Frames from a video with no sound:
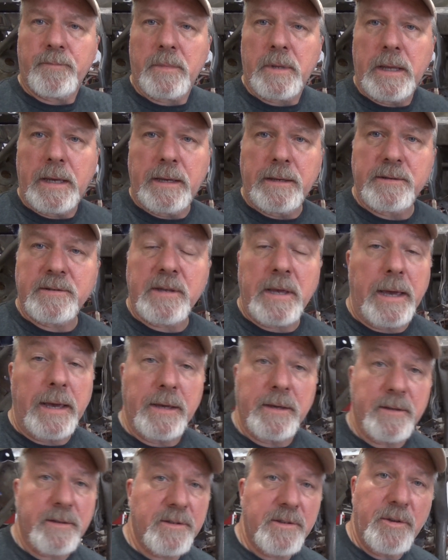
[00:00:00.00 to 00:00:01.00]

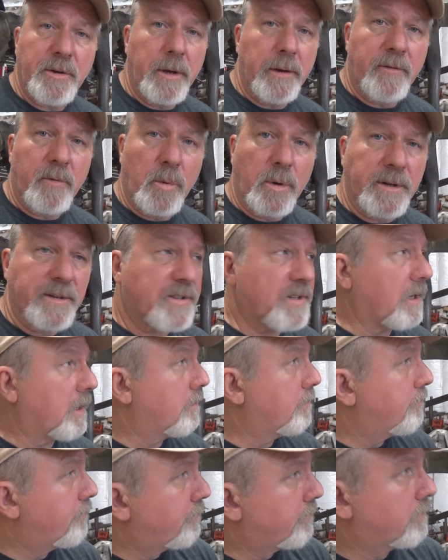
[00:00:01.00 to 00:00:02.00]
as you ever want to see.
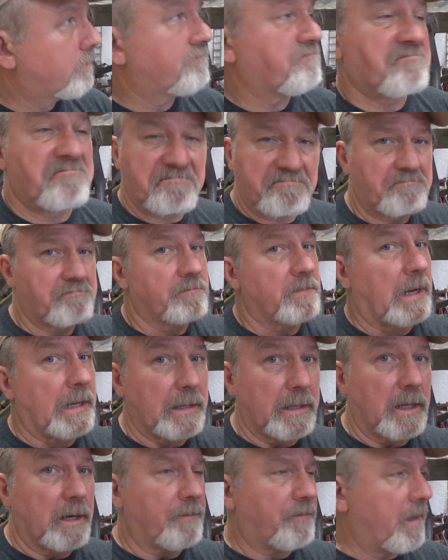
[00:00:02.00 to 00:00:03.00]
I
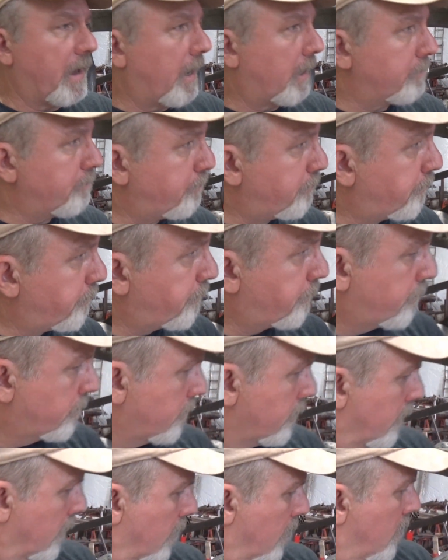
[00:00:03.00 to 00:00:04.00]
love that.
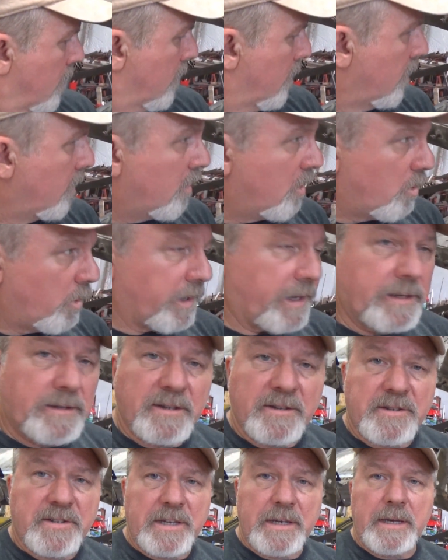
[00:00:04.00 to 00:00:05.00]
We get
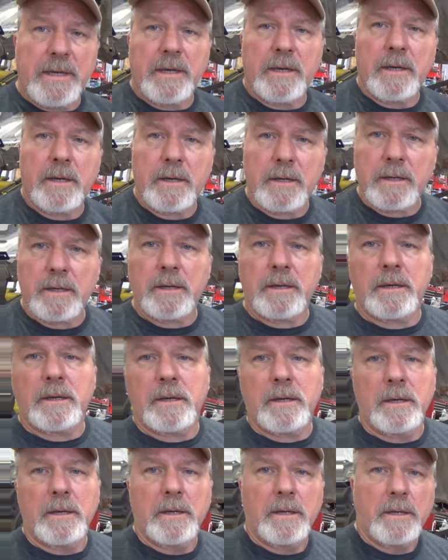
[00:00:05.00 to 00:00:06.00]
to see
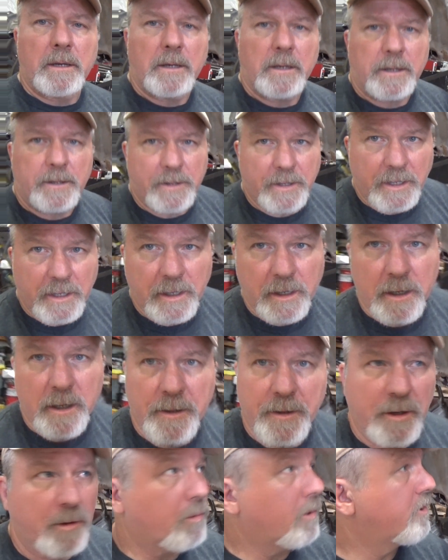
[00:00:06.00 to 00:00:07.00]

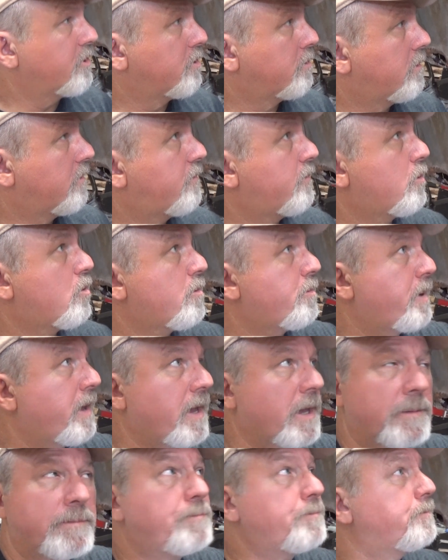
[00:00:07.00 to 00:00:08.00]
the original floor
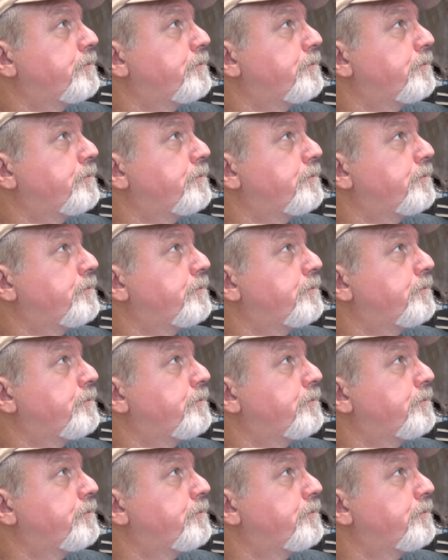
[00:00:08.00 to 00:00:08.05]
pan,